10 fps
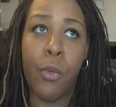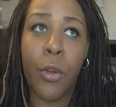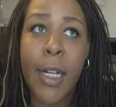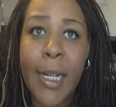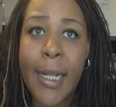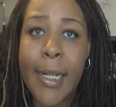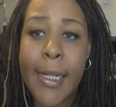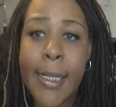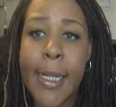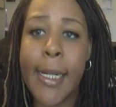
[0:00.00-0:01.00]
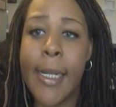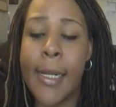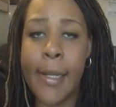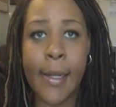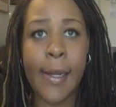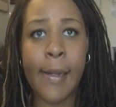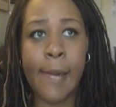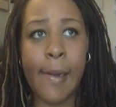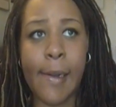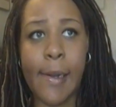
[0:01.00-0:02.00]
read,
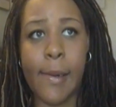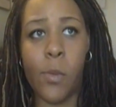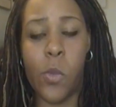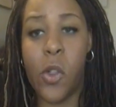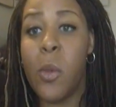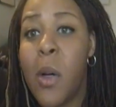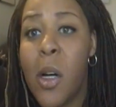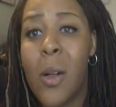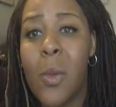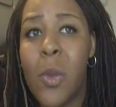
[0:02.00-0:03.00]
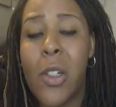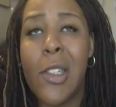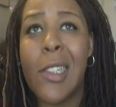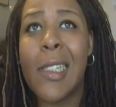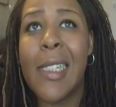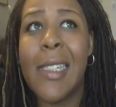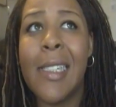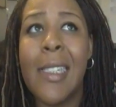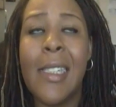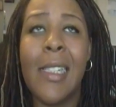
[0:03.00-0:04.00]
um, do my homework
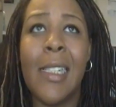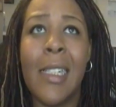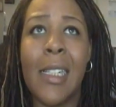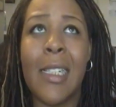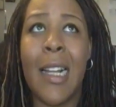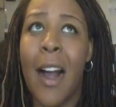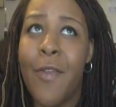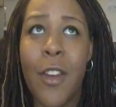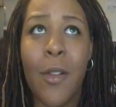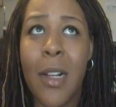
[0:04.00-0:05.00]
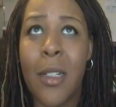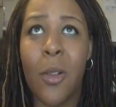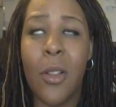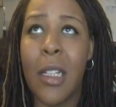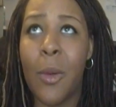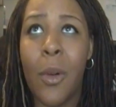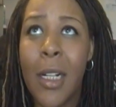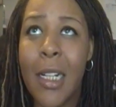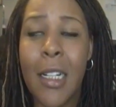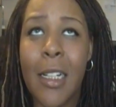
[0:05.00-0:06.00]
because I have to do it at school because I
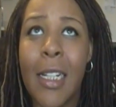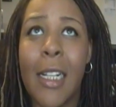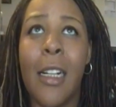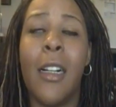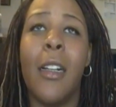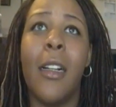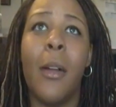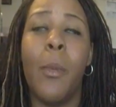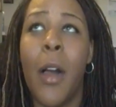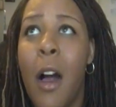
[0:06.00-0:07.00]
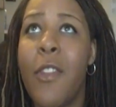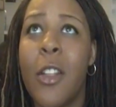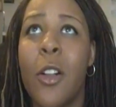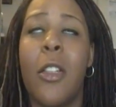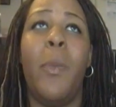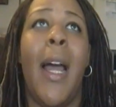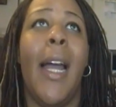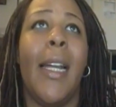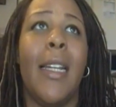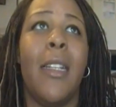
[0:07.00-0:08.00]
won't get it done here. Mail off this girl's
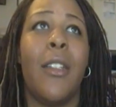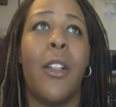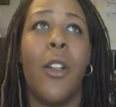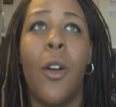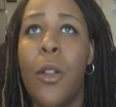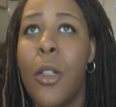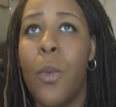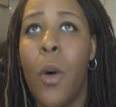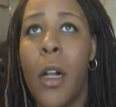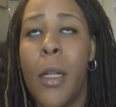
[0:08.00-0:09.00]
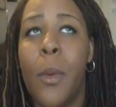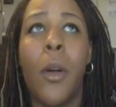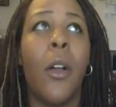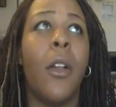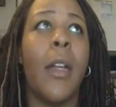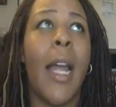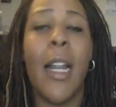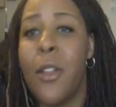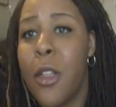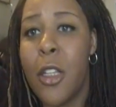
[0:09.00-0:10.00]
package, go to the Wally World
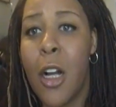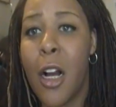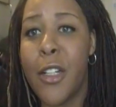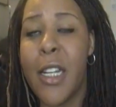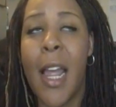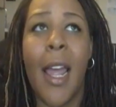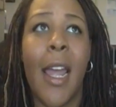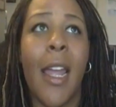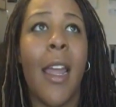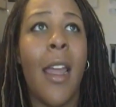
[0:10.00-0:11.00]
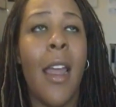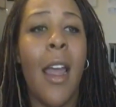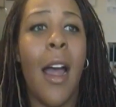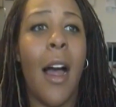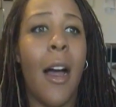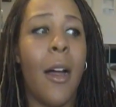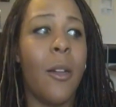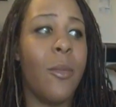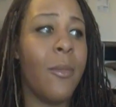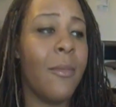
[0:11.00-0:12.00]
and to the Tarjay.
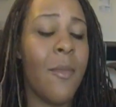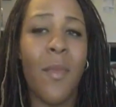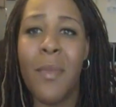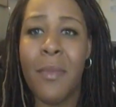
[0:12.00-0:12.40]
Um,